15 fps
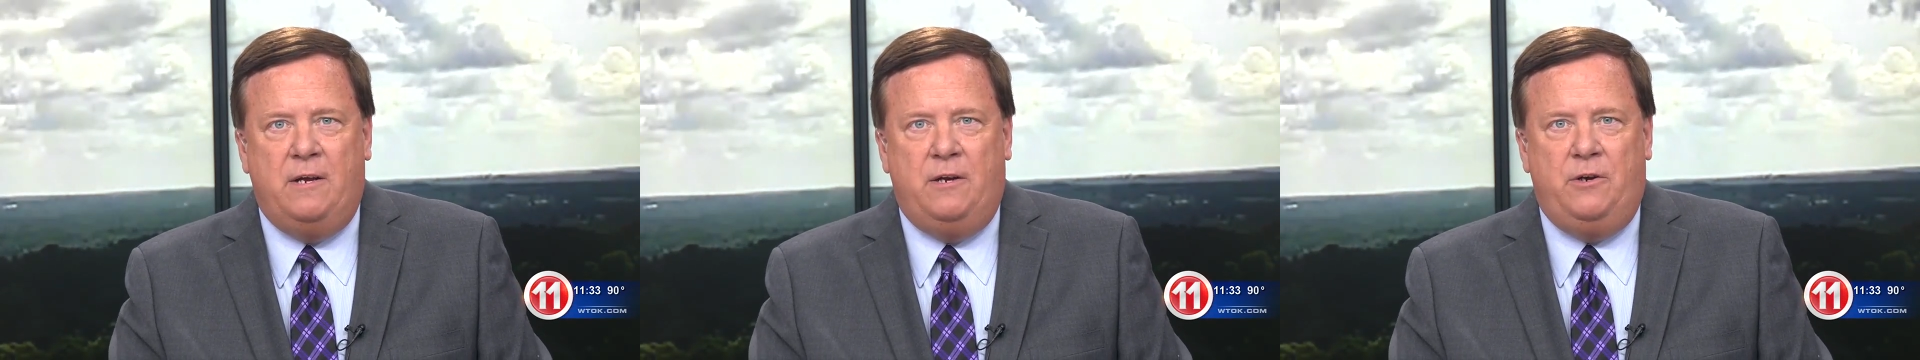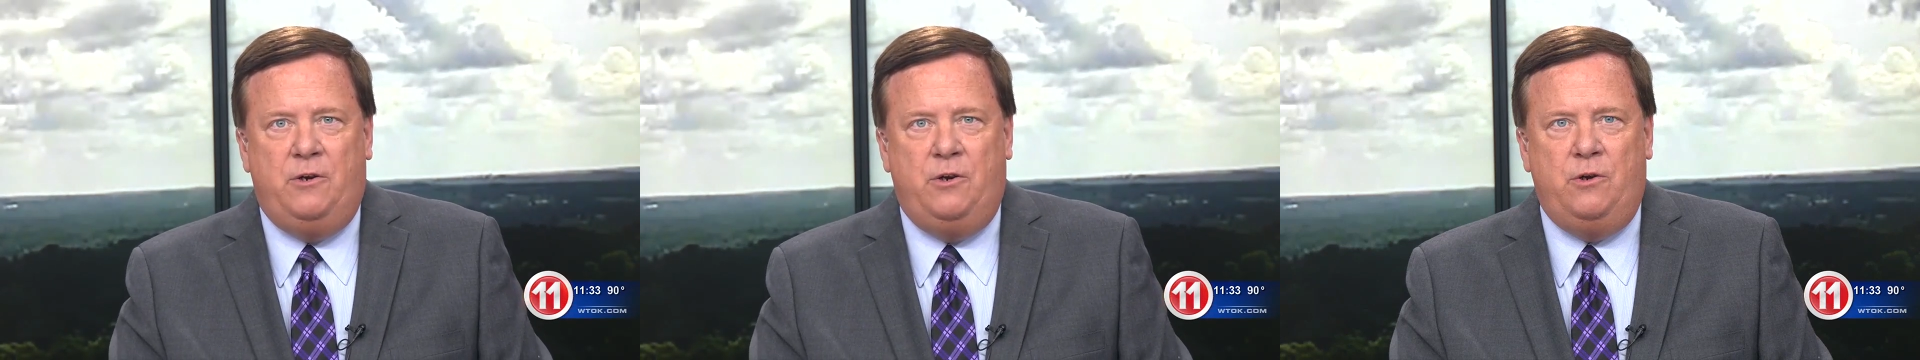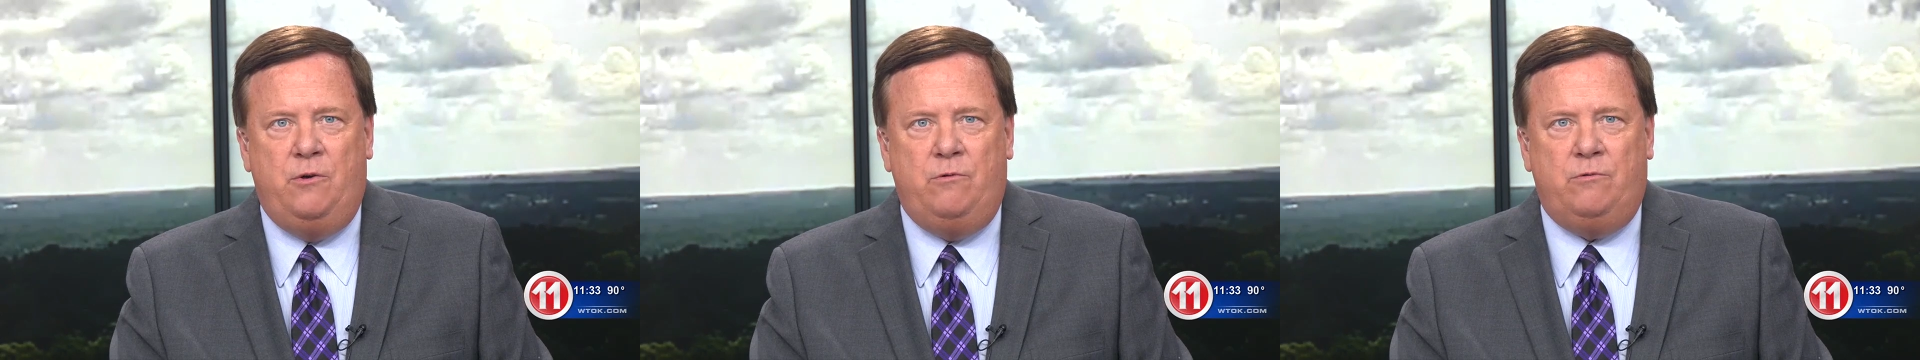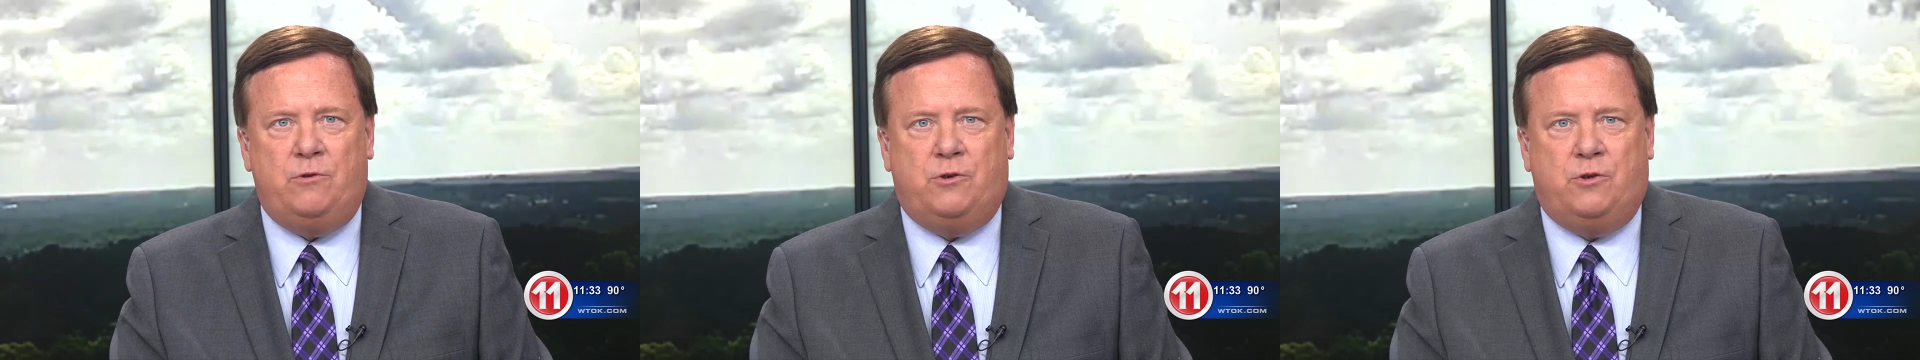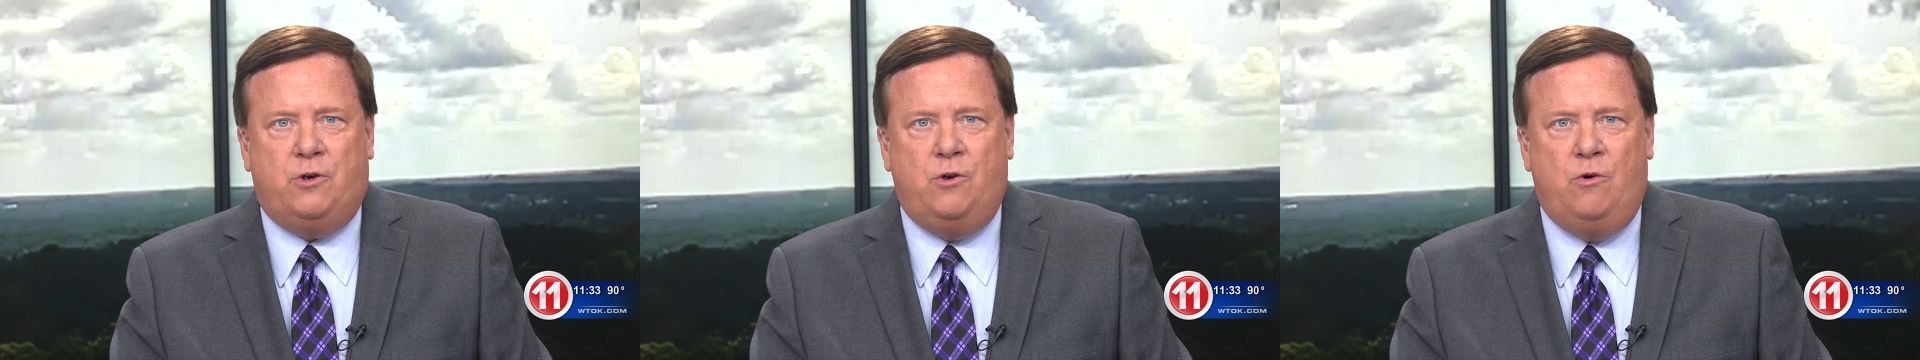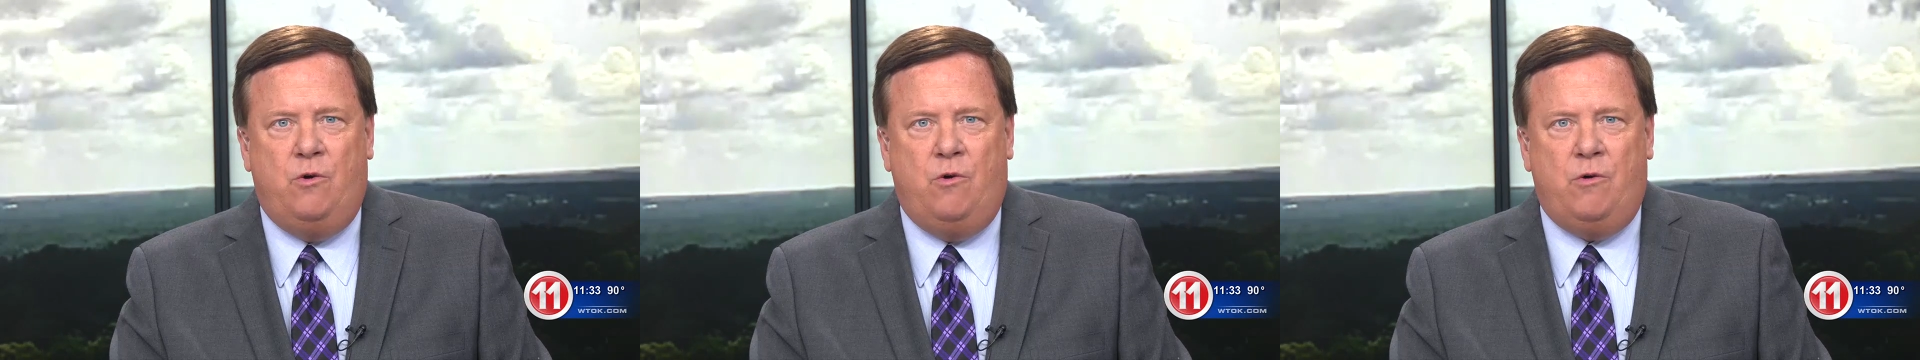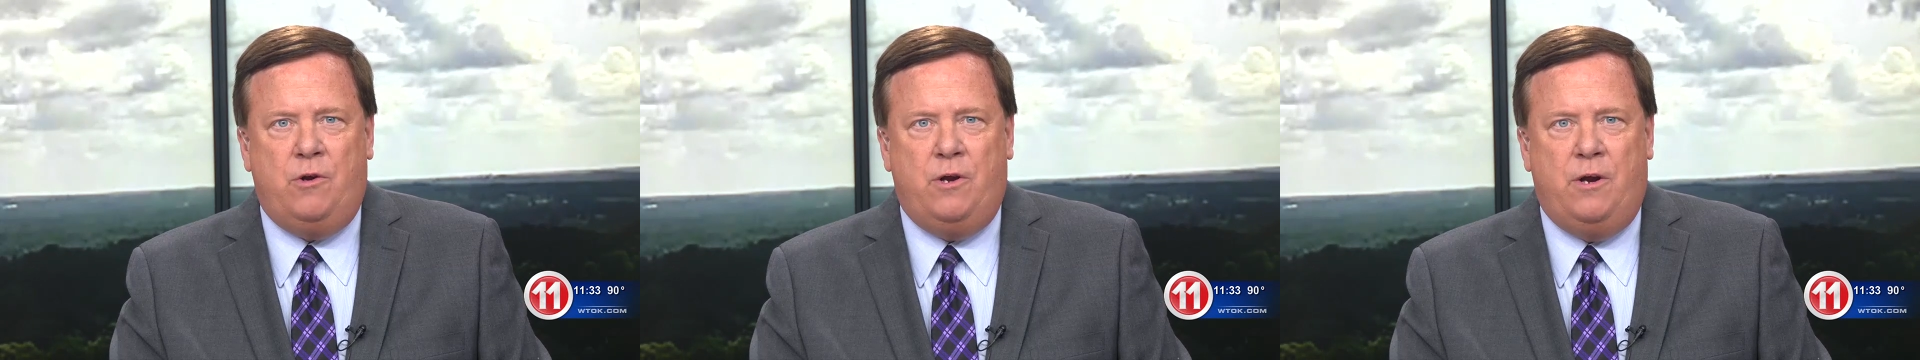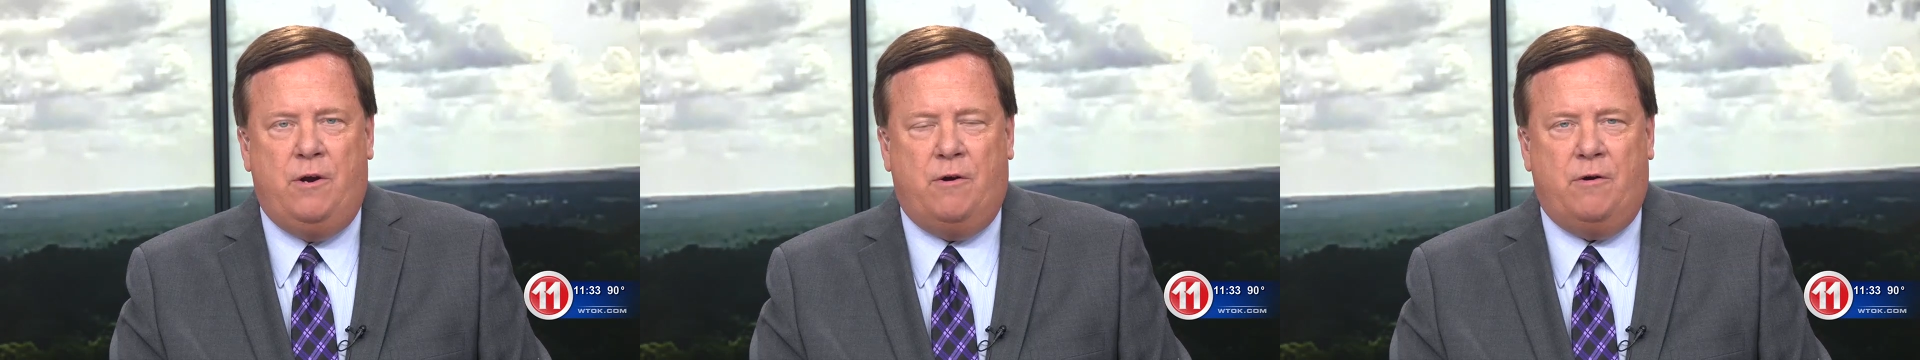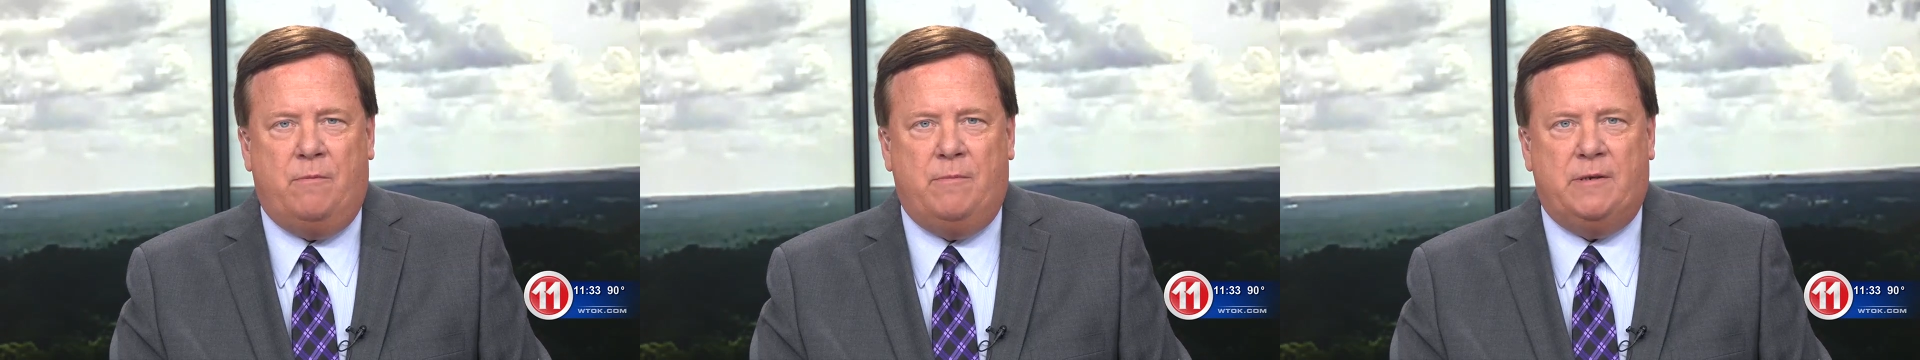new school year.